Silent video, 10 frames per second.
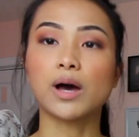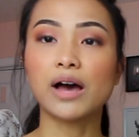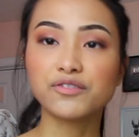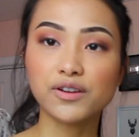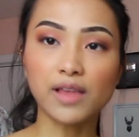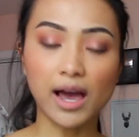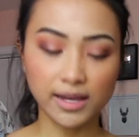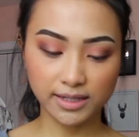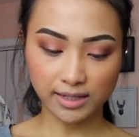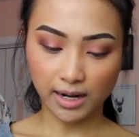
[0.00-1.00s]
after that
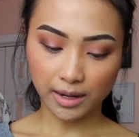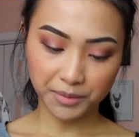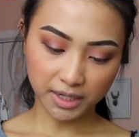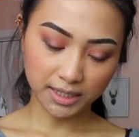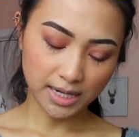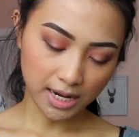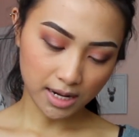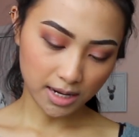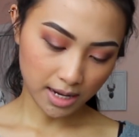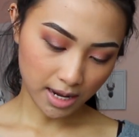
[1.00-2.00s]
is done, I'm gonna
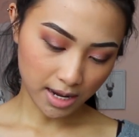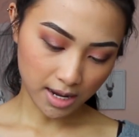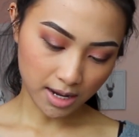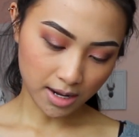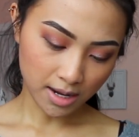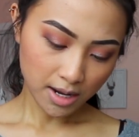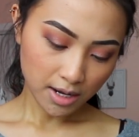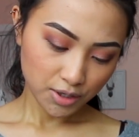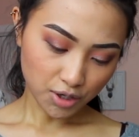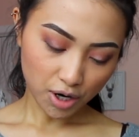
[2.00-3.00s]
take a
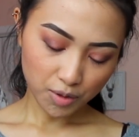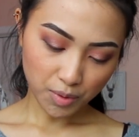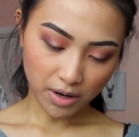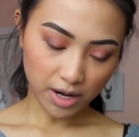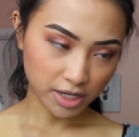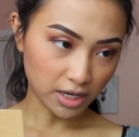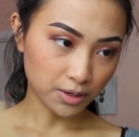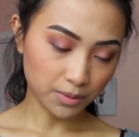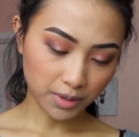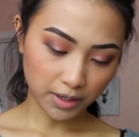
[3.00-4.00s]
dark brown
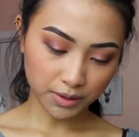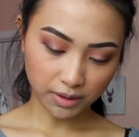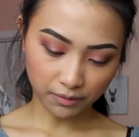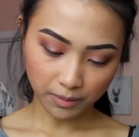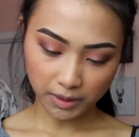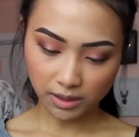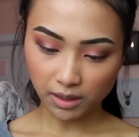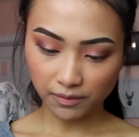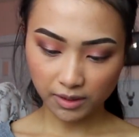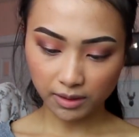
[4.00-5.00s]
eyeshadow. I'm gonna use it from the
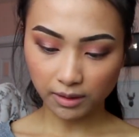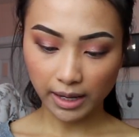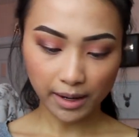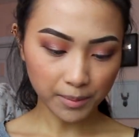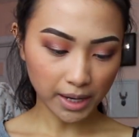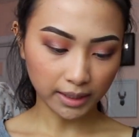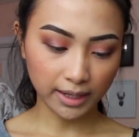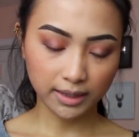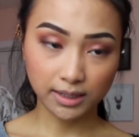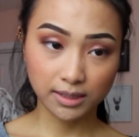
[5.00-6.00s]
Soft Glam. I
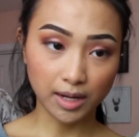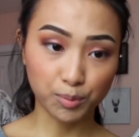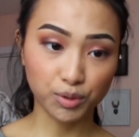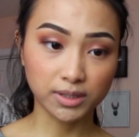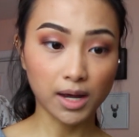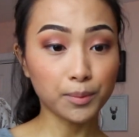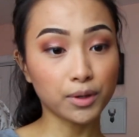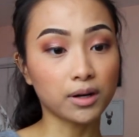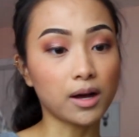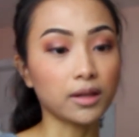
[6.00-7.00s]
like this Cypress
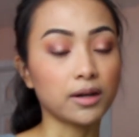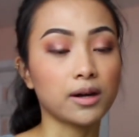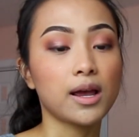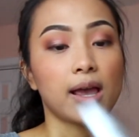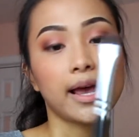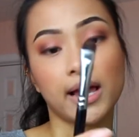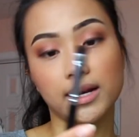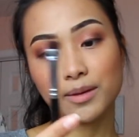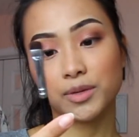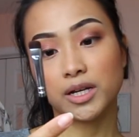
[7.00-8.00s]
Umber color,
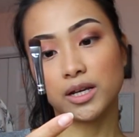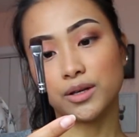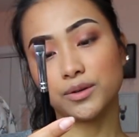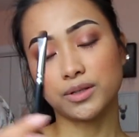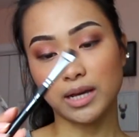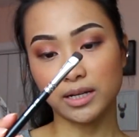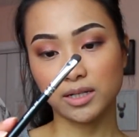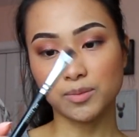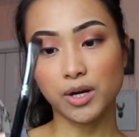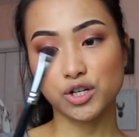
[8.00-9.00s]
and I'm gonna use a
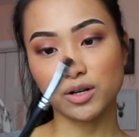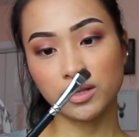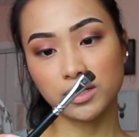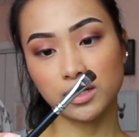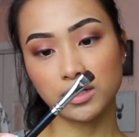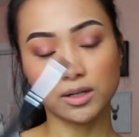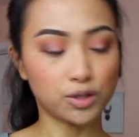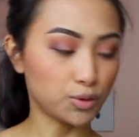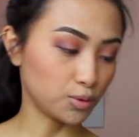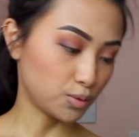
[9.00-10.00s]
smudger. This is a
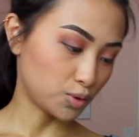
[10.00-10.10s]
two